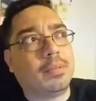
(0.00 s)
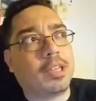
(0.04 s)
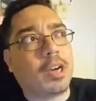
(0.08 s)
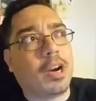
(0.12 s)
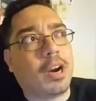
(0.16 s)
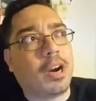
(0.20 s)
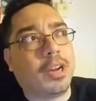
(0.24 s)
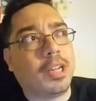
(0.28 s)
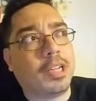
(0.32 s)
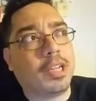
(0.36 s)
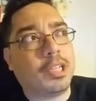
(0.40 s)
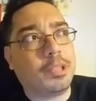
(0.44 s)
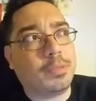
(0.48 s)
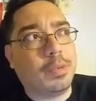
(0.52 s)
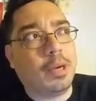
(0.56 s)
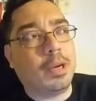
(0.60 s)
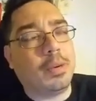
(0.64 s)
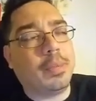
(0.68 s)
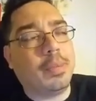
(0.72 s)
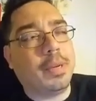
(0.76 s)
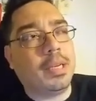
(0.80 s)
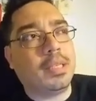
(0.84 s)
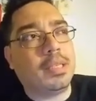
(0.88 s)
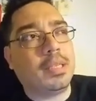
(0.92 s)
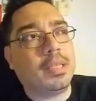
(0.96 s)
Sorry,
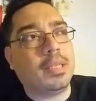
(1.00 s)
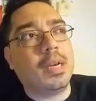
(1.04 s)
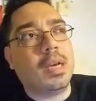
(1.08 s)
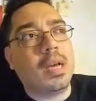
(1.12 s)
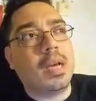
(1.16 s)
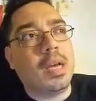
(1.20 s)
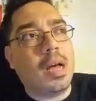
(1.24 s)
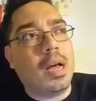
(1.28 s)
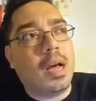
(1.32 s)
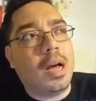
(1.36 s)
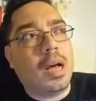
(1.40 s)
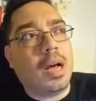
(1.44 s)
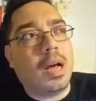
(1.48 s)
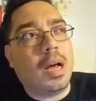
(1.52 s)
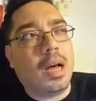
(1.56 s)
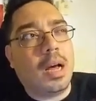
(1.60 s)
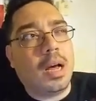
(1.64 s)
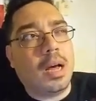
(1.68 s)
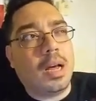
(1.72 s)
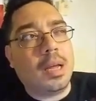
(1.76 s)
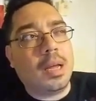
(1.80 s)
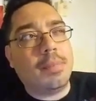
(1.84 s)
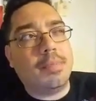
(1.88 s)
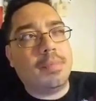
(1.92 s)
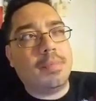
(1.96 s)
spearmint,
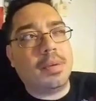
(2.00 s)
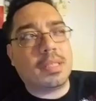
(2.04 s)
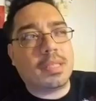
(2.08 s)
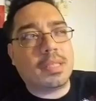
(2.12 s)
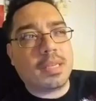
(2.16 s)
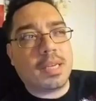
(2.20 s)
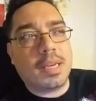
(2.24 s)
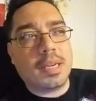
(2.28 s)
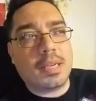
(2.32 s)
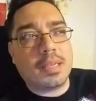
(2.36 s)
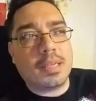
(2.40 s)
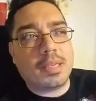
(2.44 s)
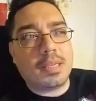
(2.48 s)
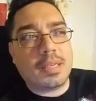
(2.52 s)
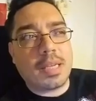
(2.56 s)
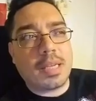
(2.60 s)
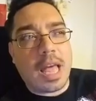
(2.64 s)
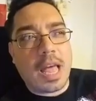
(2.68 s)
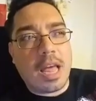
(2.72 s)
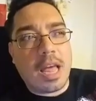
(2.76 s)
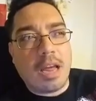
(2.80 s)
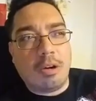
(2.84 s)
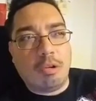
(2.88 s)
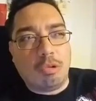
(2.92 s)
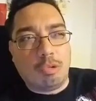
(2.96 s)
hibiscus,
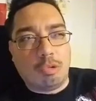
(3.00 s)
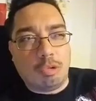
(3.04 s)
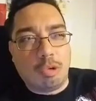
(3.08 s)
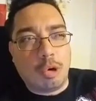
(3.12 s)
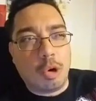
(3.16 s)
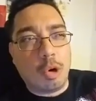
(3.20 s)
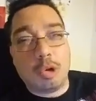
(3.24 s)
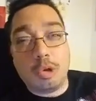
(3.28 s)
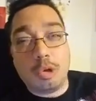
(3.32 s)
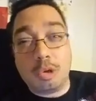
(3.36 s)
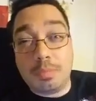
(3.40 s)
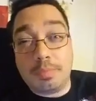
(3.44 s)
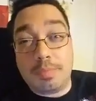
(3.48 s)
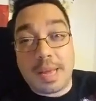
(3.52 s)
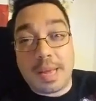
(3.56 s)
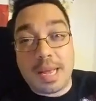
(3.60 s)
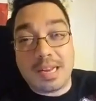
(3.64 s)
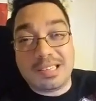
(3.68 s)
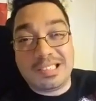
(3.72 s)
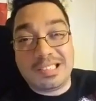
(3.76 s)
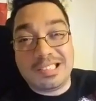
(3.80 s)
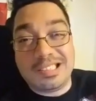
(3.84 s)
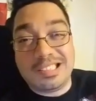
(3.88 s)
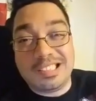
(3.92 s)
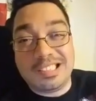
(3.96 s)
and rose
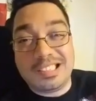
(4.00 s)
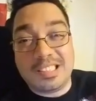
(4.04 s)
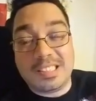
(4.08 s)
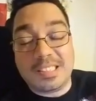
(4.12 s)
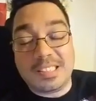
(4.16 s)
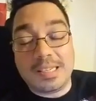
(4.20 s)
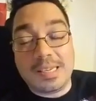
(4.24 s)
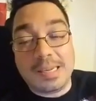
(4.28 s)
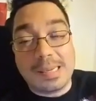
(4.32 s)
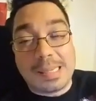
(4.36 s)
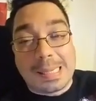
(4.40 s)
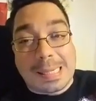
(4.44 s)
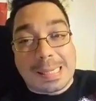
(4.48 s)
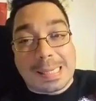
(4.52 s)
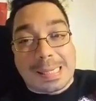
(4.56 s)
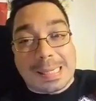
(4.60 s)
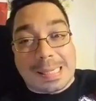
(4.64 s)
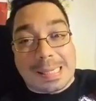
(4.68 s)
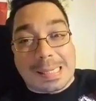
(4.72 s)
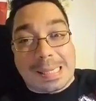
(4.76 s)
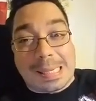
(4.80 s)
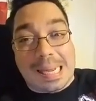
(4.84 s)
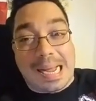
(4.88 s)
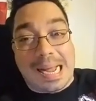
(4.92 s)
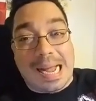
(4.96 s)
petals.
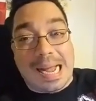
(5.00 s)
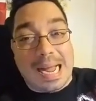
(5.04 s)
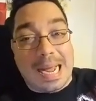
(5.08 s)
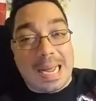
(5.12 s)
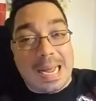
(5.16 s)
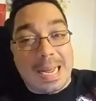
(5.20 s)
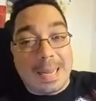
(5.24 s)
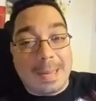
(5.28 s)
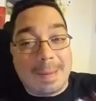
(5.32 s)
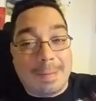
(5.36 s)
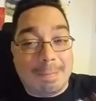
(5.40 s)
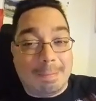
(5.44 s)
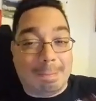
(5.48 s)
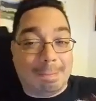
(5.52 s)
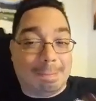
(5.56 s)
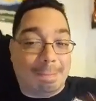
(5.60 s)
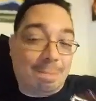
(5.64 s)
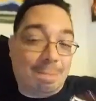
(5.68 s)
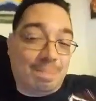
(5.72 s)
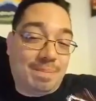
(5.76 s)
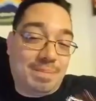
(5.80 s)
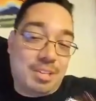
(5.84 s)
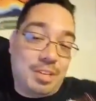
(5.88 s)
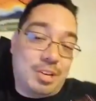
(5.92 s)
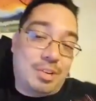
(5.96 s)
You
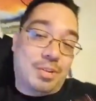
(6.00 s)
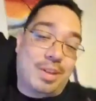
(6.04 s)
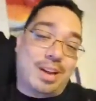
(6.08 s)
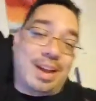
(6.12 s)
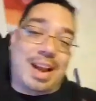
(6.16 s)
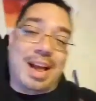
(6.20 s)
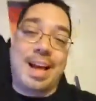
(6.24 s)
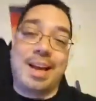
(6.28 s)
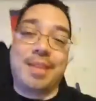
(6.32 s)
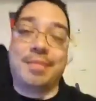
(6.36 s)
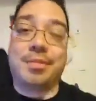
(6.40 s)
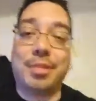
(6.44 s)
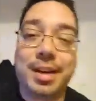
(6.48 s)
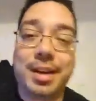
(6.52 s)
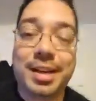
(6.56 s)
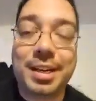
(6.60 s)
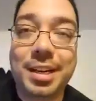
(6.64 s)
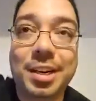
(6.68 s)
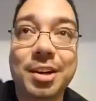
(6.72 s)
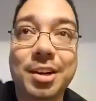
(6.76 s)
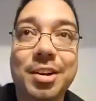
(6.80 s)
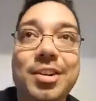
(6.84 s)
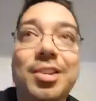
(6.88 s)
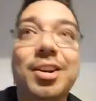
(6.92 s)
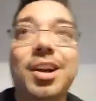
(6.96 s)
know what? I have it right
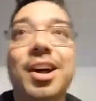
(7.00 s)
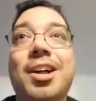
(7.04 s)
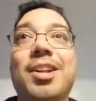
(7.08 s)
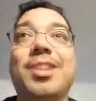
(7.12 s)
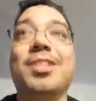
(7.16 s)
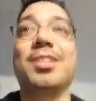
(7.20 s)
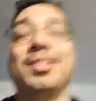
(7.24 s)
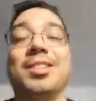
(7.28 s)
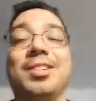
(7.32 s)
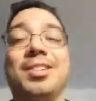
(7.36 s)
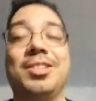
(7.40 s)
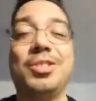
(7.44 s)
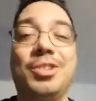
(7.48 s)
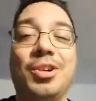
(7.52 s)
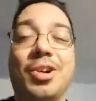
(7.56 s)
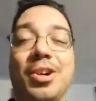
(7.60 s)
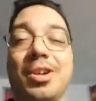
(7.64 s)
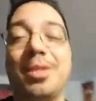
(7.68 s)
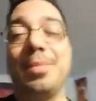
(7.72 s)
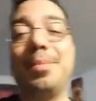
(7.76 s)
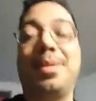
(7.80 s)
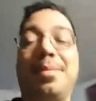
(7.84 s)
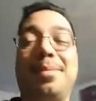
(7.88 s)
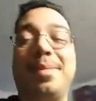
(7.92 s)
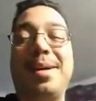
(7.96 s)
here. I'll talk
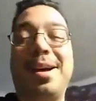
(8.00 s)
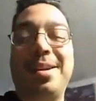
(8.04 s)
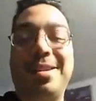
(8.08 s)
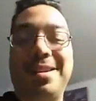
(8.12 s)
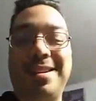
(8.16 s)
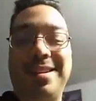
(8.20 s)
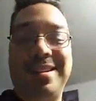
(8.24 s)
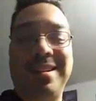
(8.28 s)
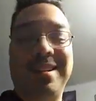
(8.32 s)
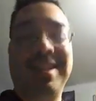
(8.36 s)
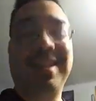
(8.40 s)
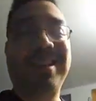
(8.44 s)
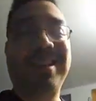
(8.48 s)
a bit about it.